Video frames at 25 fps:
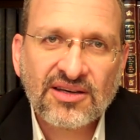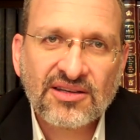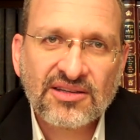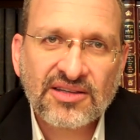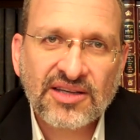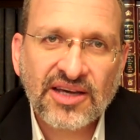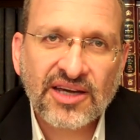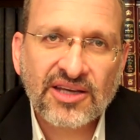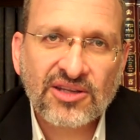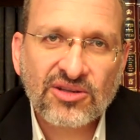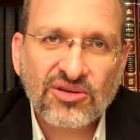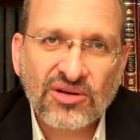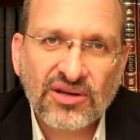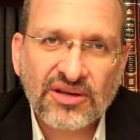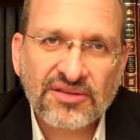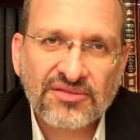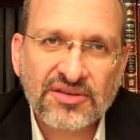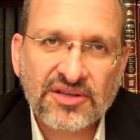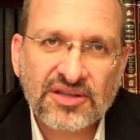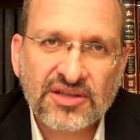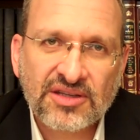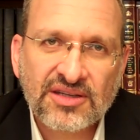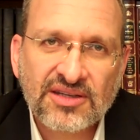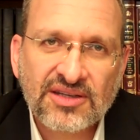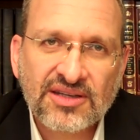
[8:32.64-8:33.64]
take it or leave
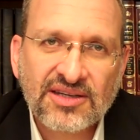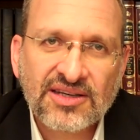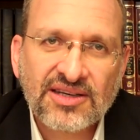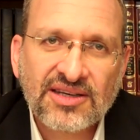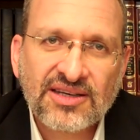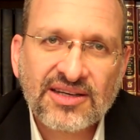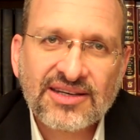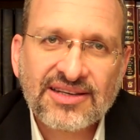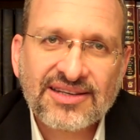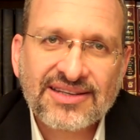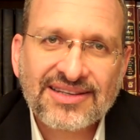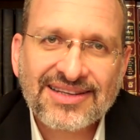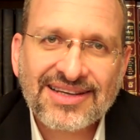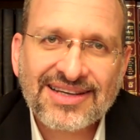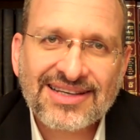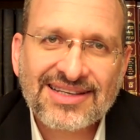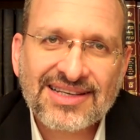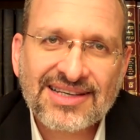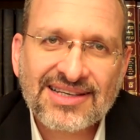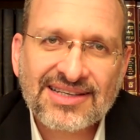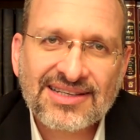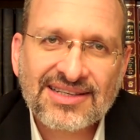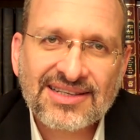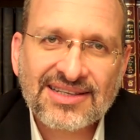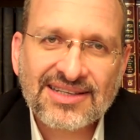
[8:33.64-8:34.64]
it. This
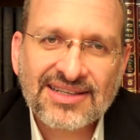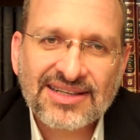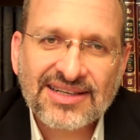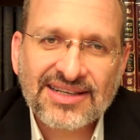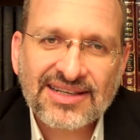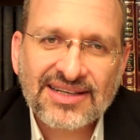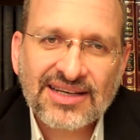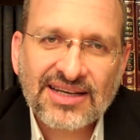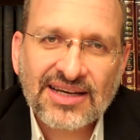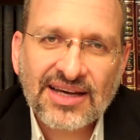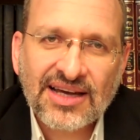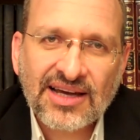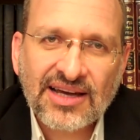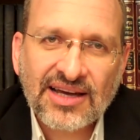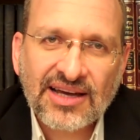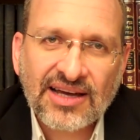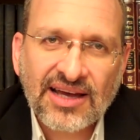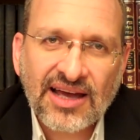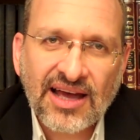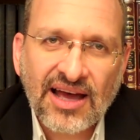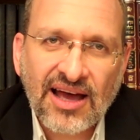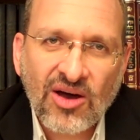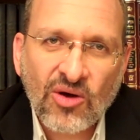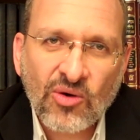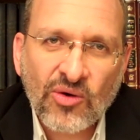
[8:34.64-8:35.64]
is
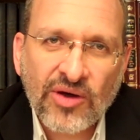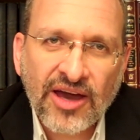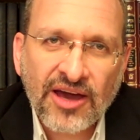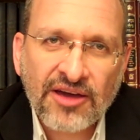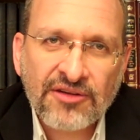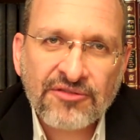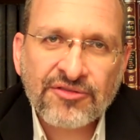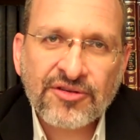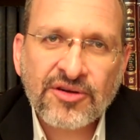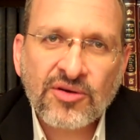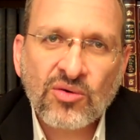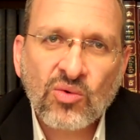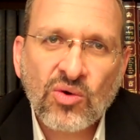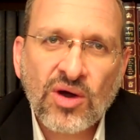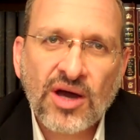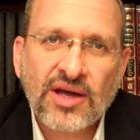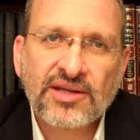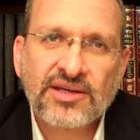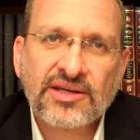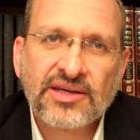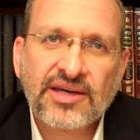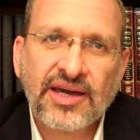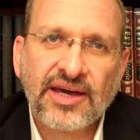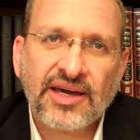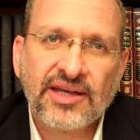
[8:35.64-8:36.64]
how everyone
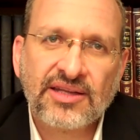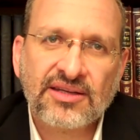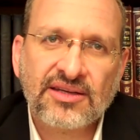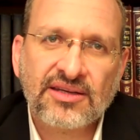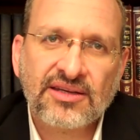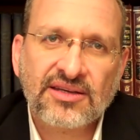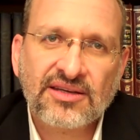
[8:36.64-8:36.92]
can.